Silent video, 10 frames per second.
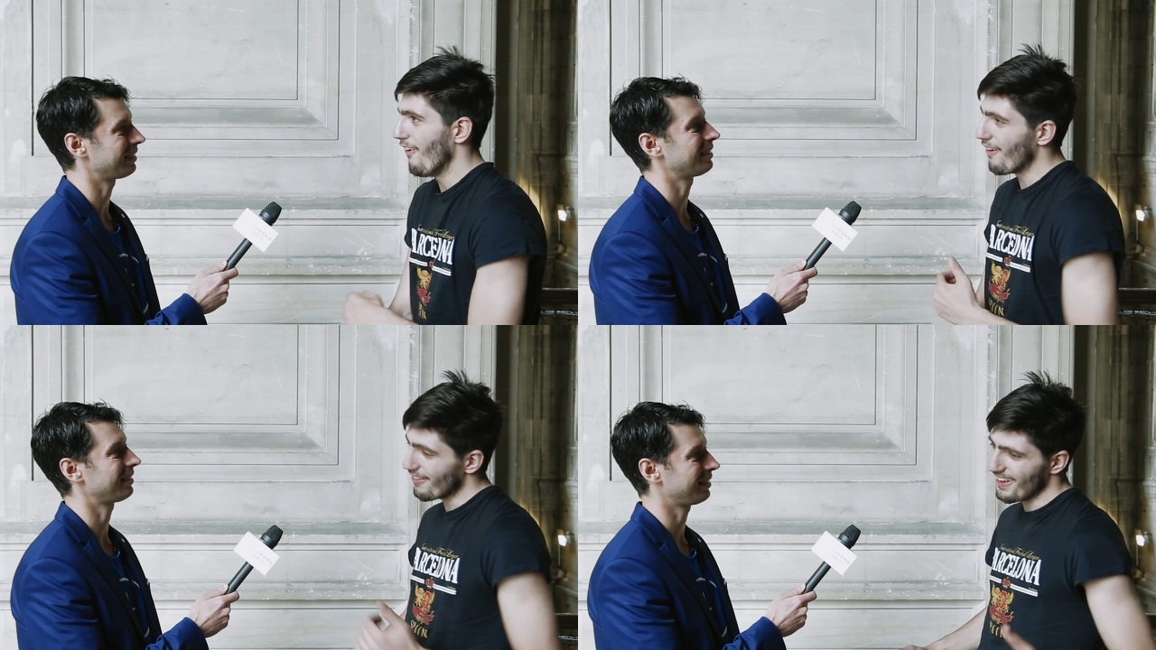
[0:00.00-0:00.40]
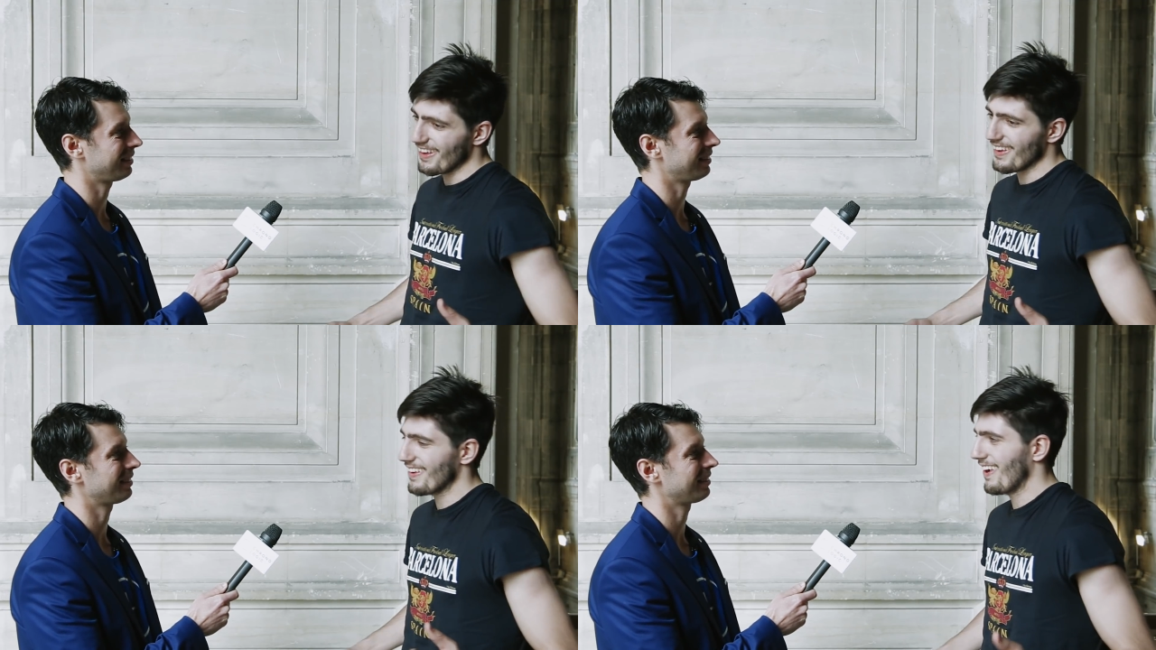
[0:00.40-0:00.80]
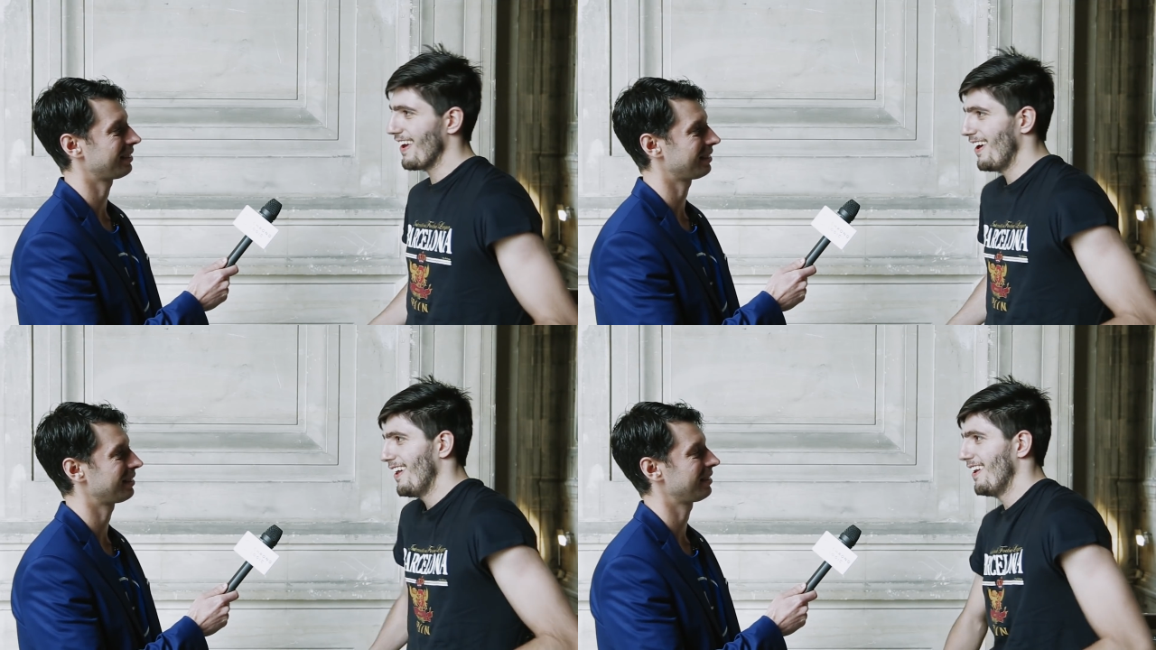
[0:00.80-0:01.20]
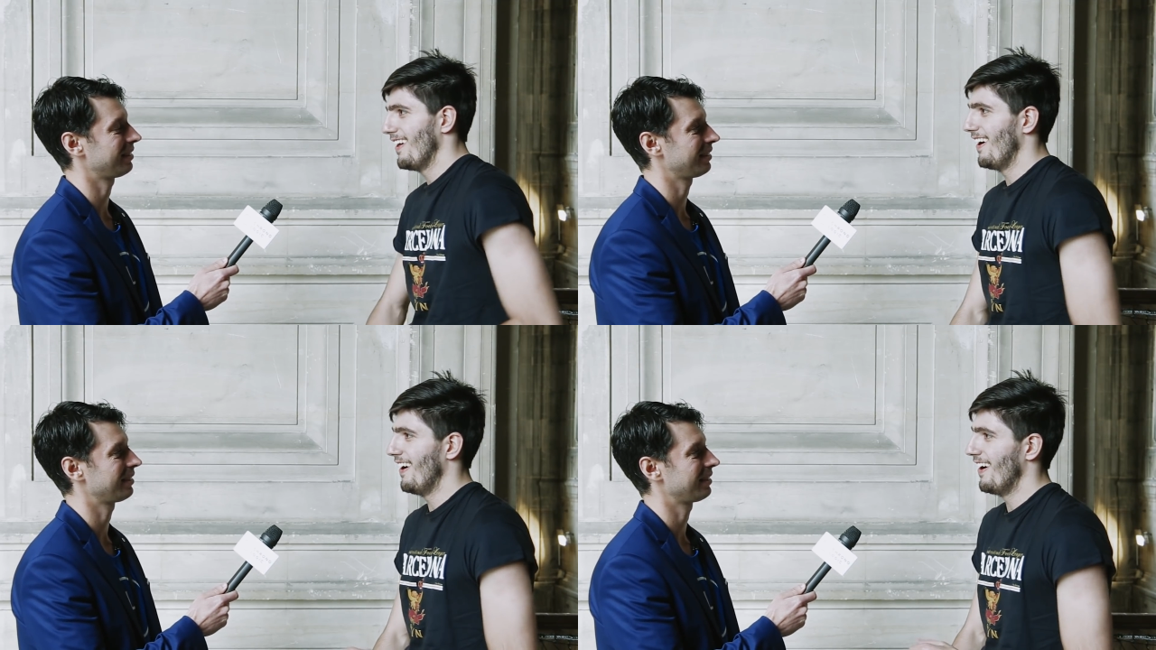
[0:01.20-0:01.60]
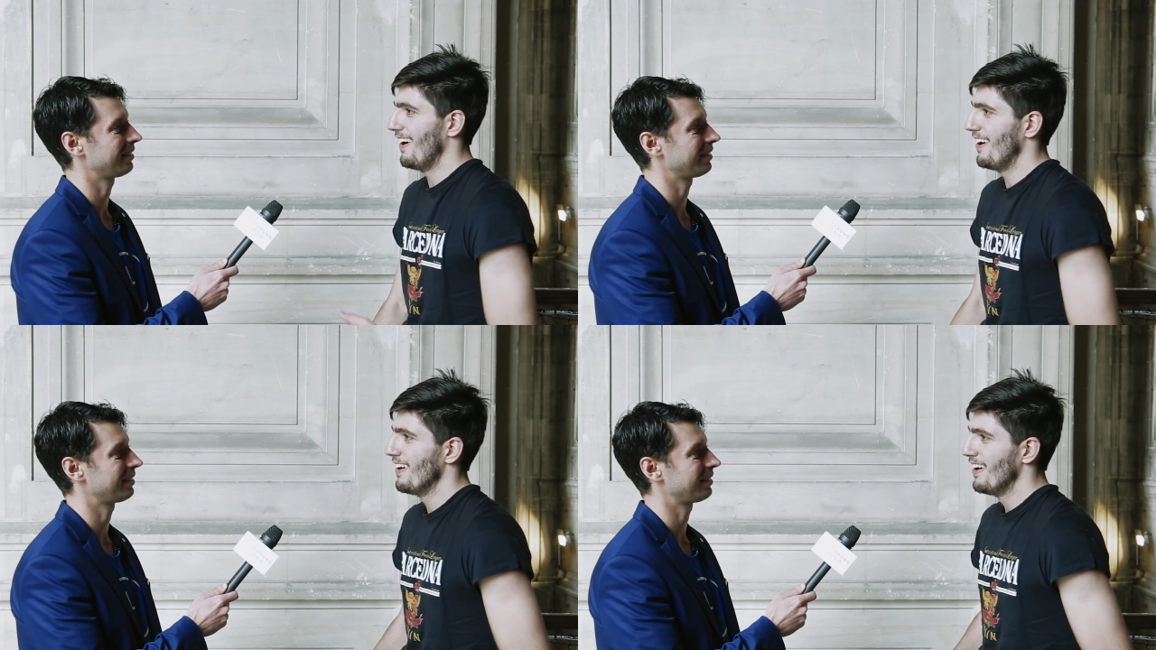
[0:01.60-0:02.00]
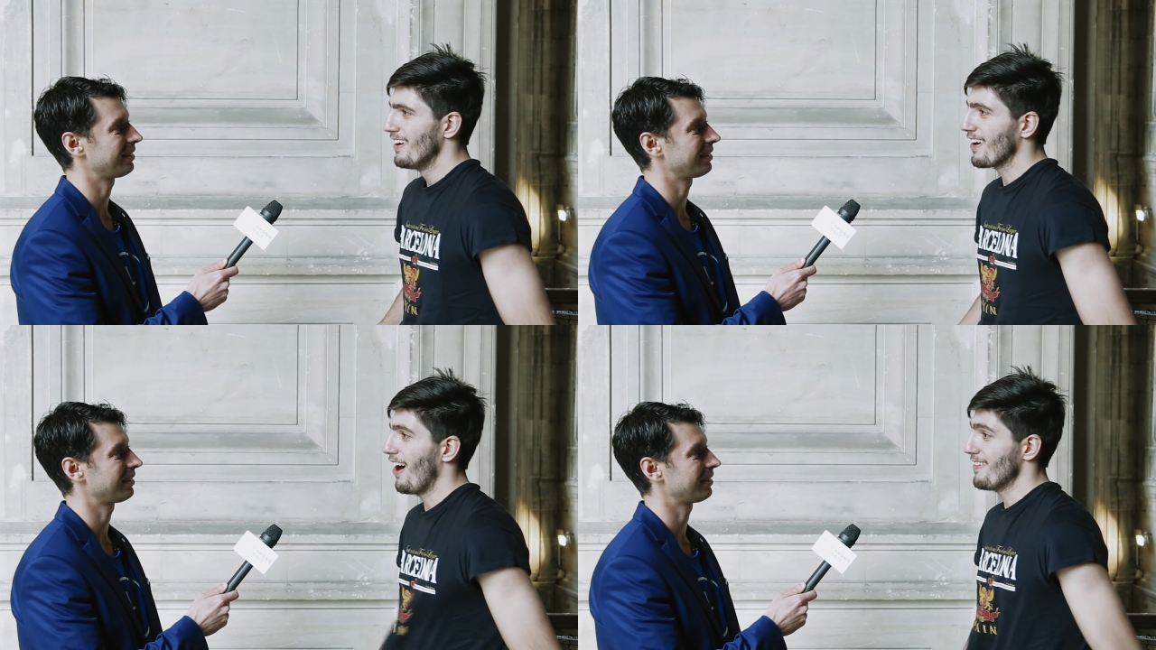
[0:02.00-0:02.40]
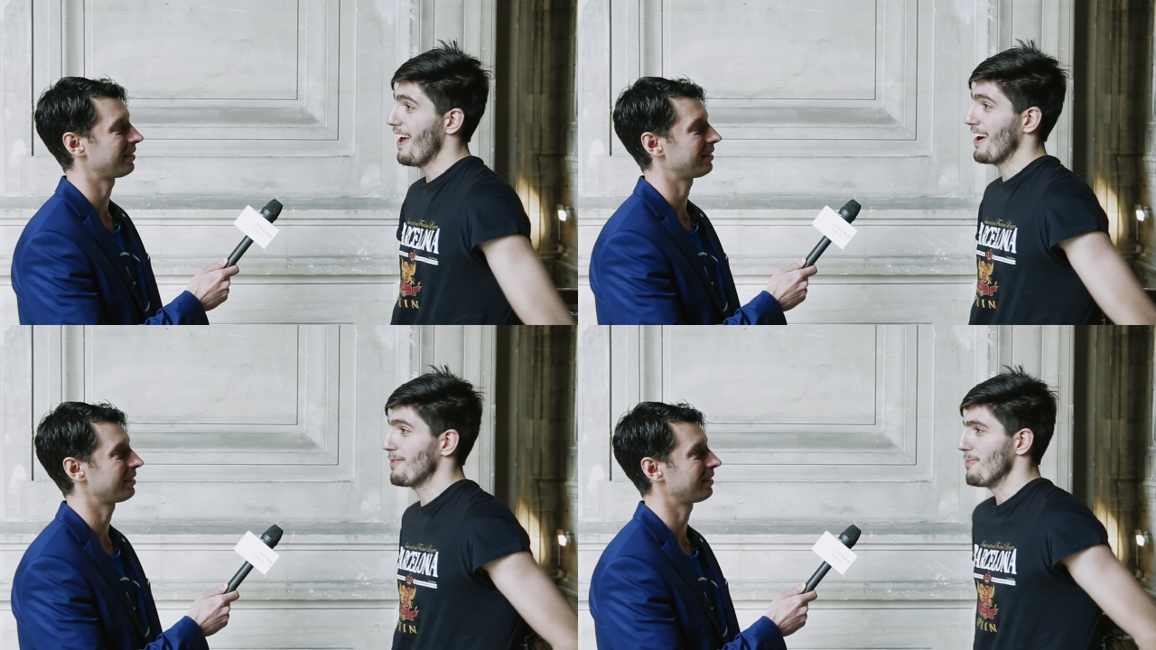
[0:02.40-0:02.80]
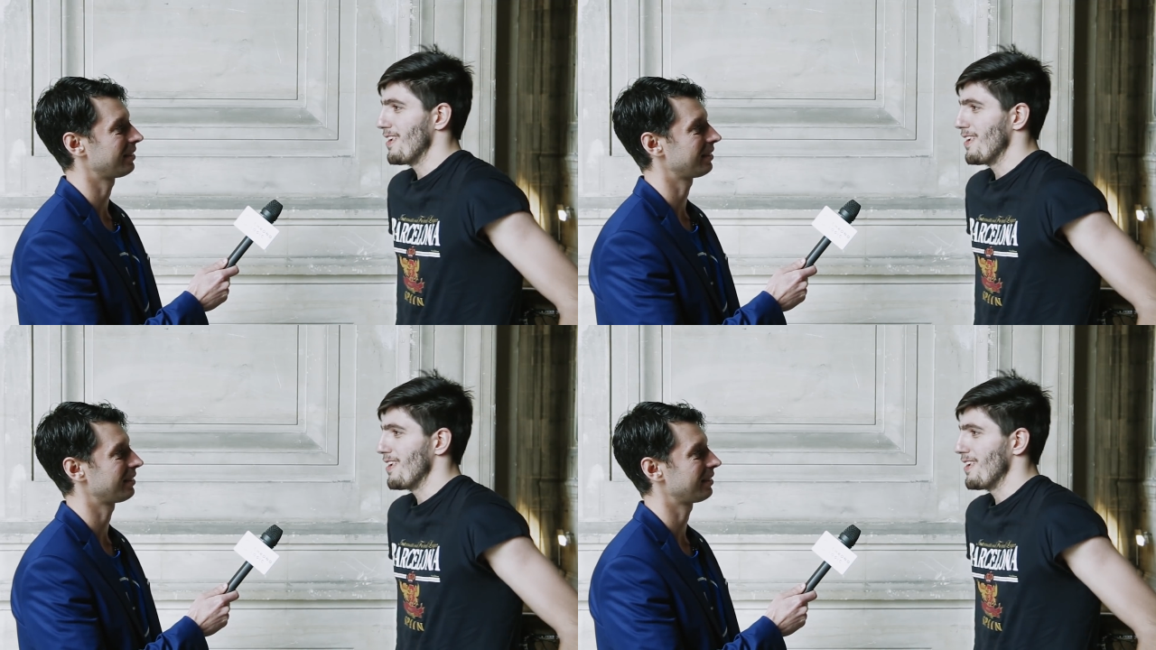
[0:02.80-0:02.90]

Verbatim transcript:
Speaker 1: or they can uh, contact